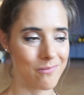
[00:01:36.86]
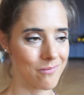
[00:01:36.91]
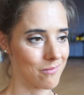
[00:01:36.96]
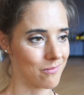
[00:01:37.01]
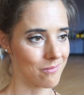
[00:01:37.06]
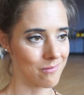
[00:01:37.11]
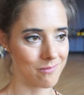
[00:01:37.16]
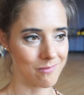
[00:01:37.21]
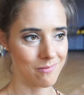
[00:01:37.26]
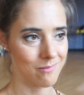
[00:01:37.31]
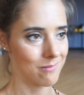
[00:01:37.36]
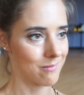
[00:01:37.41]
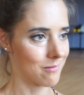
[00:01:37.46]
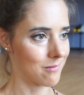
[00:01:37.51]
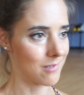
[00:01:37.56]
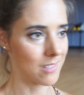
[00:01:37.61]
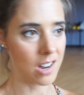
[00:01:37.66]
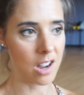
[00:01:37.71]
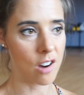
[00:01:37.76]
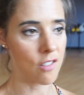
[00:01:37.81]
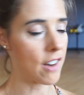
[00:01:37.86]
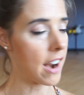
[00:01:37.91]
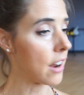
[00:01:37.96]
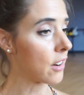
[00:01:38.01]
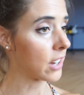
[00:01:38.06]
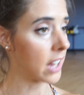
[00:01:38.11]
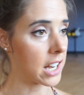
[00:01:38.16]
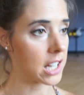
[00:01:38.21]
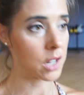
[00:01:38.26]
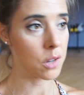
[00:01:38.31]
around anyone.
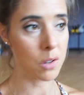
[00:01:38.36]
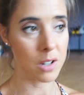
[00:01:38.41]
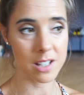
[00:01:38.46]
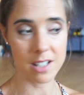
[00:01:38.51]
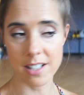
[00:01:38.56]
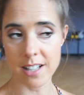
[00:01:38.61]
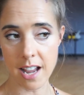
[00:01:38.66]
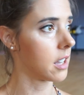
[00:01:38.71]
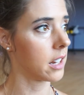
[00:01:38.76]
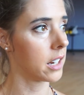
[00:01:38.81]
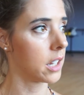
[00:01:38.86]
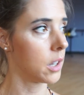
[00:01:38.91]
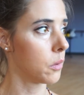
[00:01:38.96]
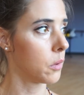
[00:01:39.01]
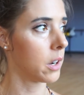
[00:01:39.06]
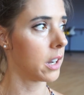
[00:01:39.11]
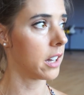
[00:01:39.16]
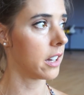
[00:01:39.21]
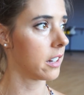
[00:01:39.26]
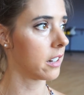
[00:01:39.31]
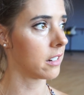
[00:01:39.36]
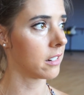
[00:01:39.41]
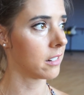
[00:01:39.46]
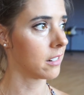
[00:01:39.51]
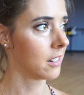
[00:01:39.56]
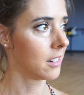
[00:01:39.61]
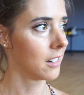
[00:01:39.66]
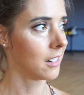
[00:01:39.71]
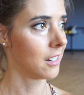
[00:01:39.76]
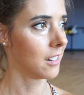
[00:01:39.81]
Around anyone, anywhere.
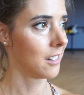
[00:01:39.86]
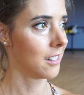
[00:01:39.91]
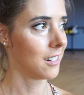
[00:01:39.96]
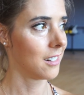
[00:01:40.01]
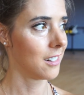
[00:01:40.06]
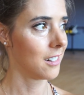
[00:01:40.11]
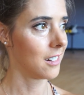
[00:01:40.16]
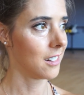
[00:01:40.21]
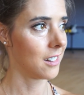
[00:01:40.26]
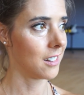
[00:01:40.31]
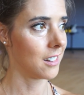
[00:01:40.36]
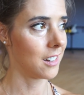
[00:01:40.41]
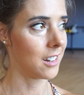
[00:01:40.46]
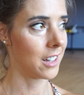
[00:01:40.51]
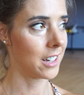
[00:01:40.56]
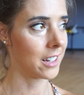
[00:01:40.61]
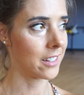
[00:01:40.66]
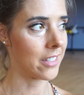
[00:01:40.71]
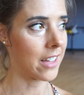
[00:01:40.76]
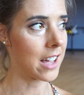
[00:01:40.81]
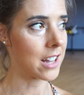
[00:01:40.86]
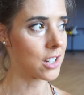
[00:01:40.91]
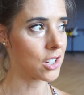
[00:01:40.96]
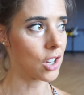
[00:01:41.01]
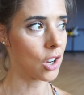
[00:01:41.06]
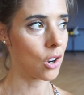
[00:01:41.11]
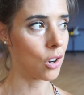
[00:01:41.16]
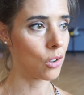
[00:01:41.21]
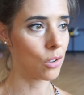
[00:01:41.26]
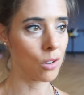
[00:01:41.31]
Mm -hmm. Like that
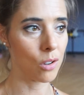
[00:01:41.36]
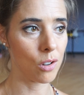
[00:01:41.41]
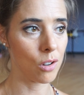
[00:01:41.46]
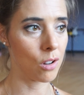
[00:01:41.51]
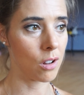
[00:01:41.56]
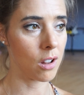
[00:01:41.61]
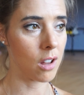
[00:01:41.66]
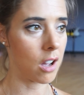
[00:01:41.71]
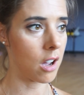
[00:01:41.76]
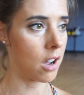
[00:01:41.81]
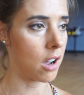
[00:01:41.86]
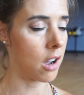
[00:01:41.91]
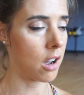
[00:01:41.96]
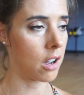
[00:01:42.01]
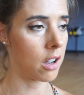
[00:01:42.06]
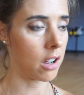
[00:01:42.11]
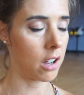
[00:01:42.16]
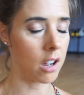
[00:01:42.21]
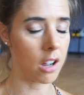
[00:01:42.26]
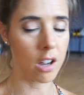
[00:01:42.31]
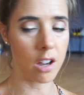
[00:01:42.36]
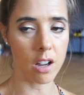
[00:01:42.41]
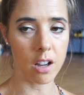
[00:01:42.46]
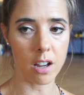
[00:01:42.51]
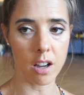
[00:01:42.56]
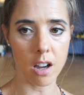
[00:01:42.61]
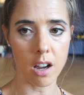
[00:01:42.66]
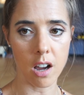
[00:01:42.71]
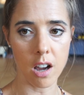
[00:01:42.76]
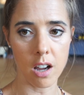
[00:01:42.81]
total
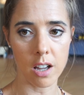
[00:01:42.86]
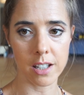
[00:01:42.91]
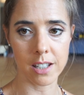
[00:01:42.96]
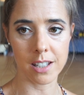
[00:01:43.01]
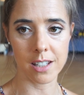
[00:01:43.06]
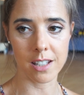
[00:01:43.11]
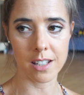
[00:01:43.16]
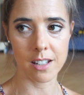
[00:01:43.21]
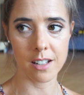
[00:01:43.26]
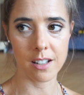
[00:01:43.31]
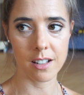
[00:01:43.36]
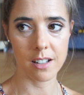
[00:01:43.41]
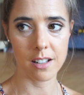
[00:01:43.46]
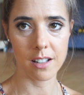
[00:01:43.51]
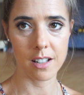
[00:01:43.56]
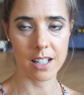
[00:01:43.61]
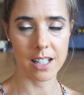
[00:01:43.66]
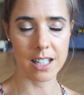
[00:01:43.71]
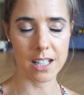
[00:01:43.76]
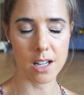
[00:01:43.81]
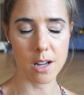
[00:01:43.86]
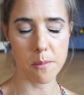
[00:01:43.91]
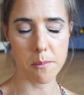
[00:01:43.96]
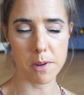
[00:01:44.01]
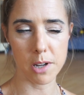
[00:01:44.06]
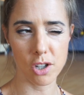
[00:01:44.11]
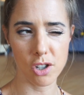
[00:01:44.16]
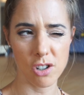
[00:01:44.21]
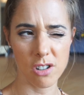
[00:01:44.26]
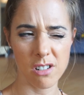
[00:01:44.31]
un
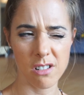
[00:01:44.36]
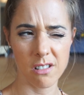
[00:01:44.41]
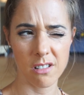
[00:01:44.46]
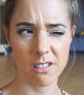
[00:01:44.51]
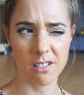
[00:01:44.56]
inhibition.